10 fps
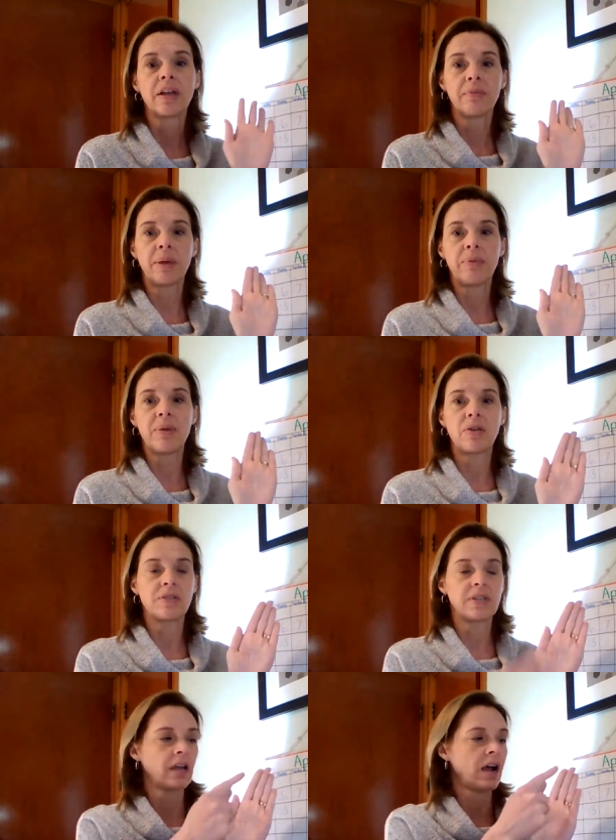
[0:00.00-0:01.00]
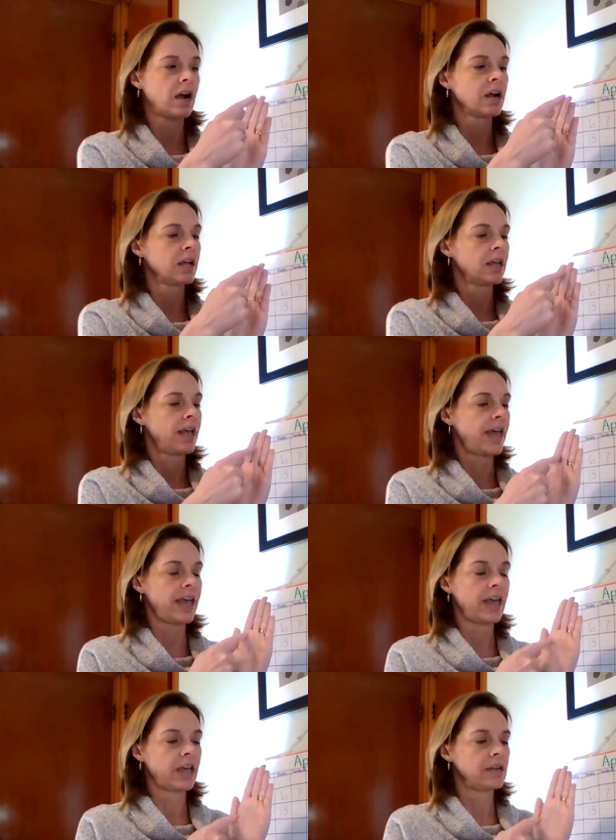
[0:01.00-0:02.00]
maybe using our
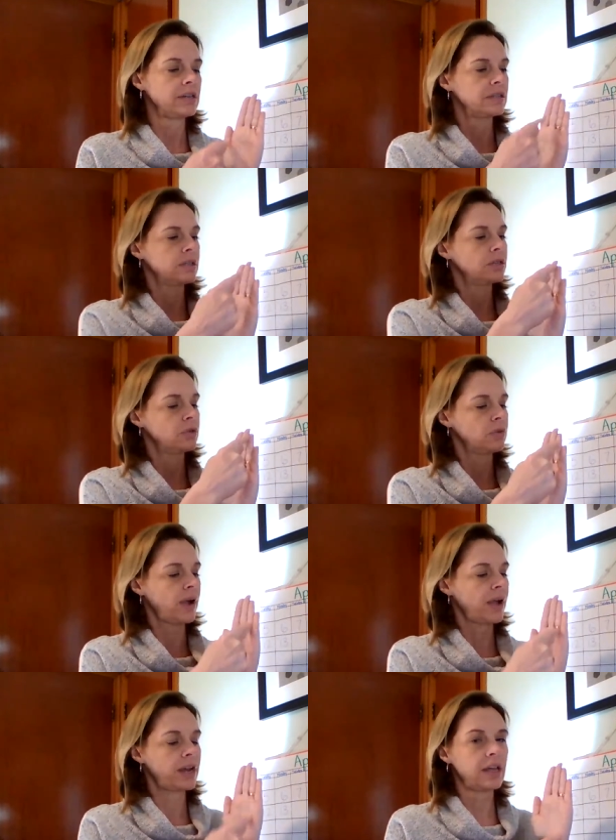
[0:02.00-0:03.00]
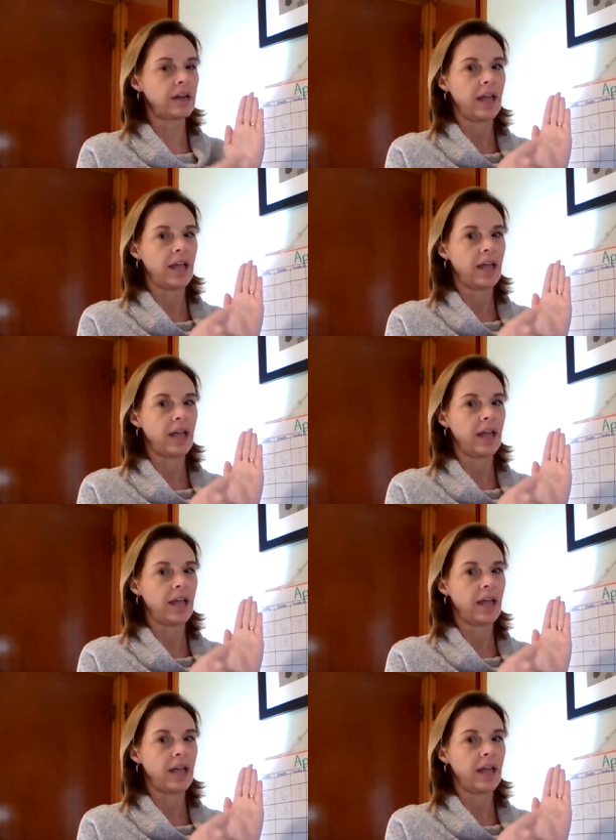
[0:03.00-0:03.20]
hand to write it,